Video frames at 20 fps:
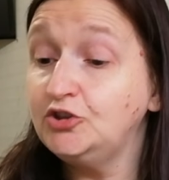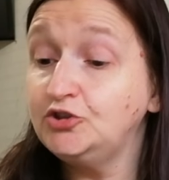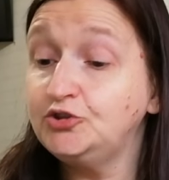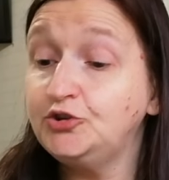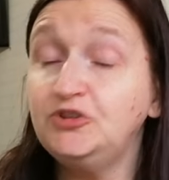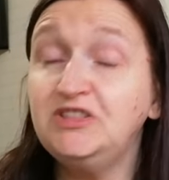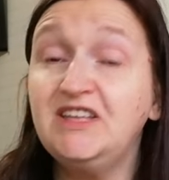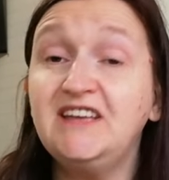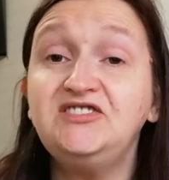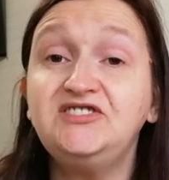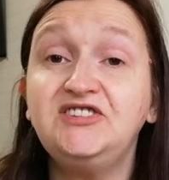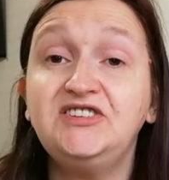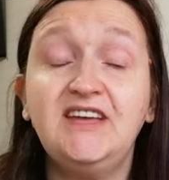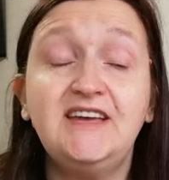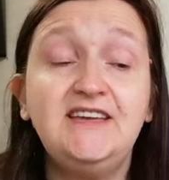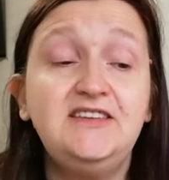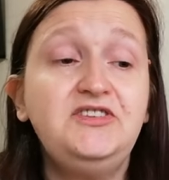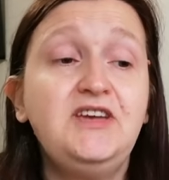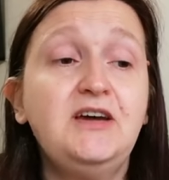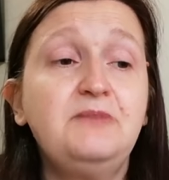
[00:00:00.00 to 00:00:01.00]

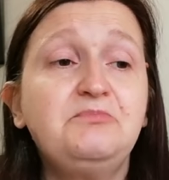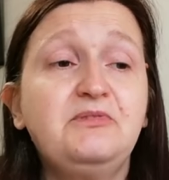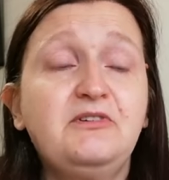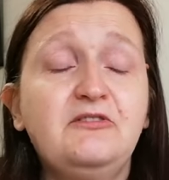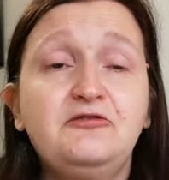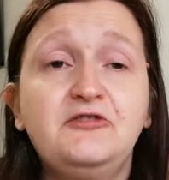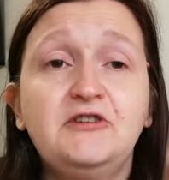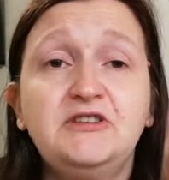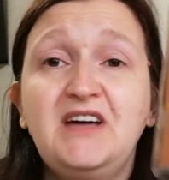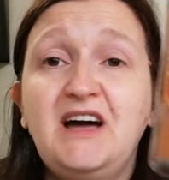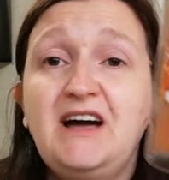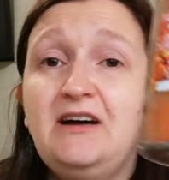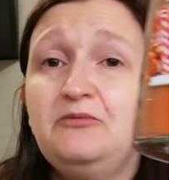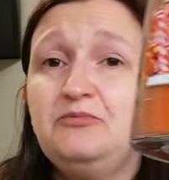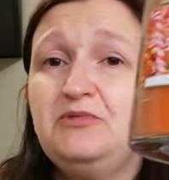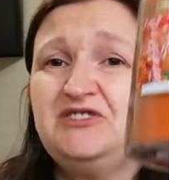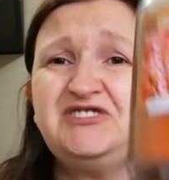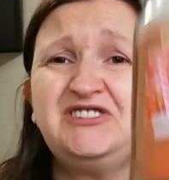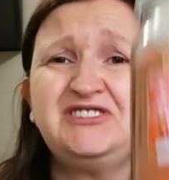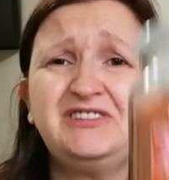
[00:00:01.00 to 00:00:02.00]
$2.99, yep, for that,
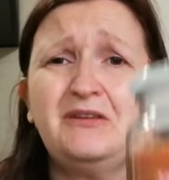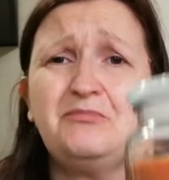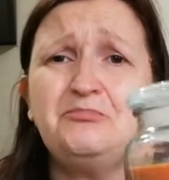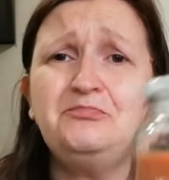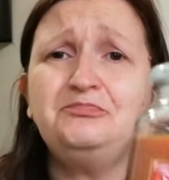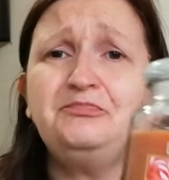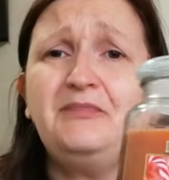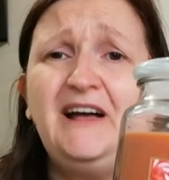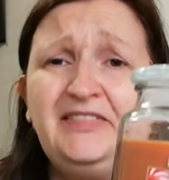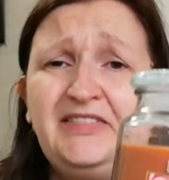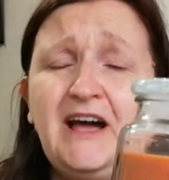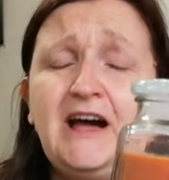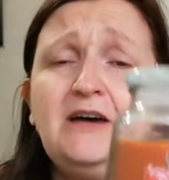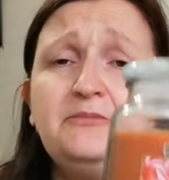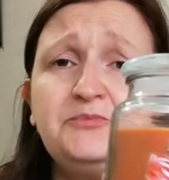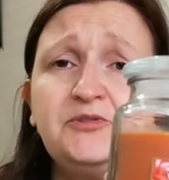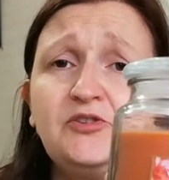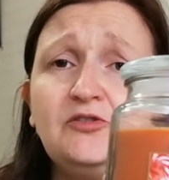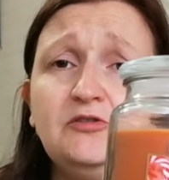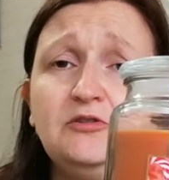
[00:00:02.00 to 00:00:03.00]
which is an
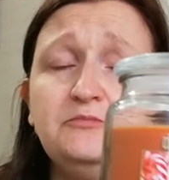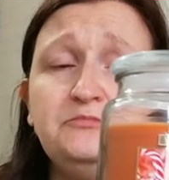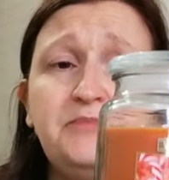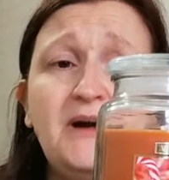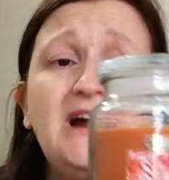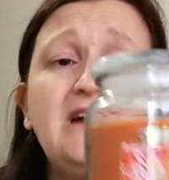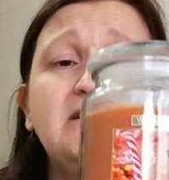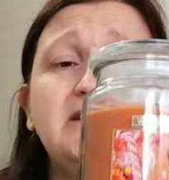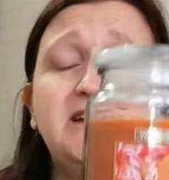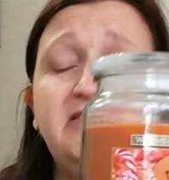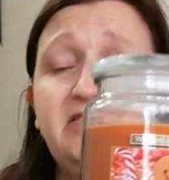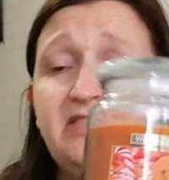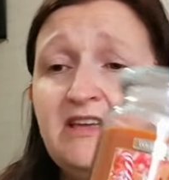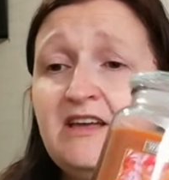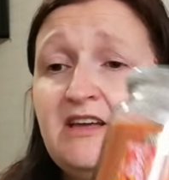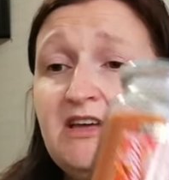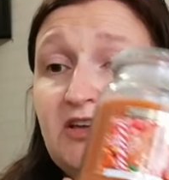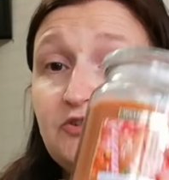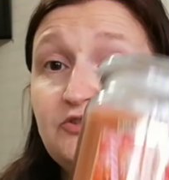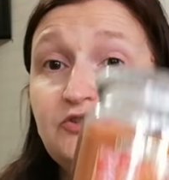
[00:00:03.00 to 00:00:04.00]
absolute bargain.
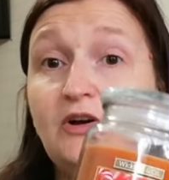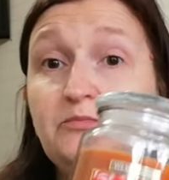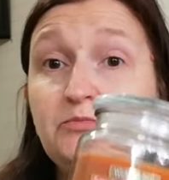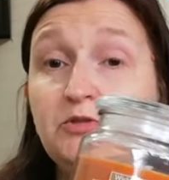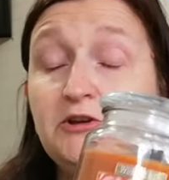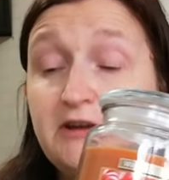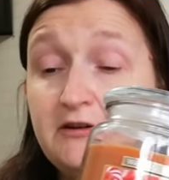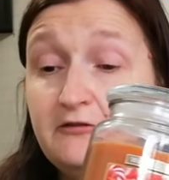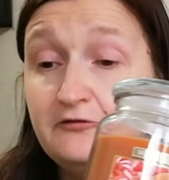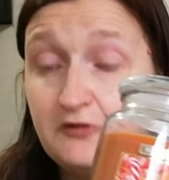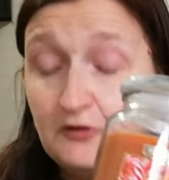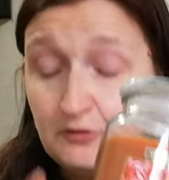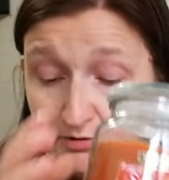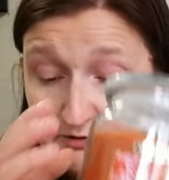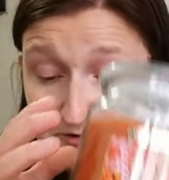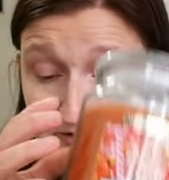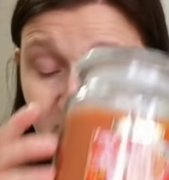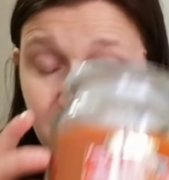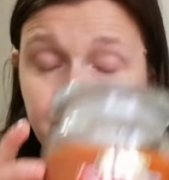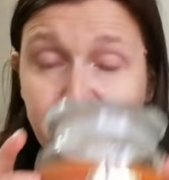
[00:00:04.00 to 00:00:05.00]
So I'm looking
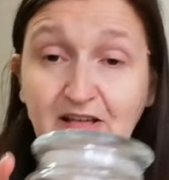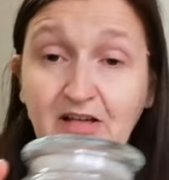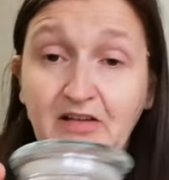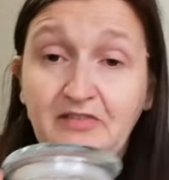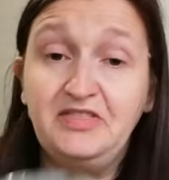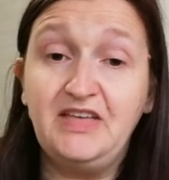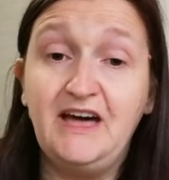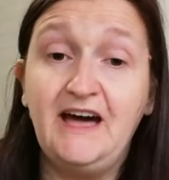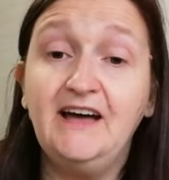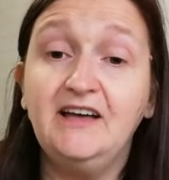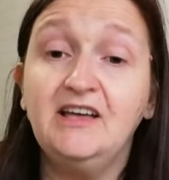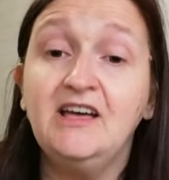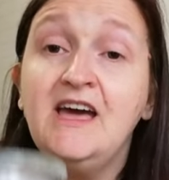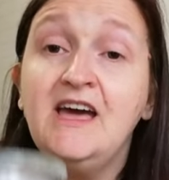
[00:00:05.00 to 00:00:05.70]
forward to smelling that.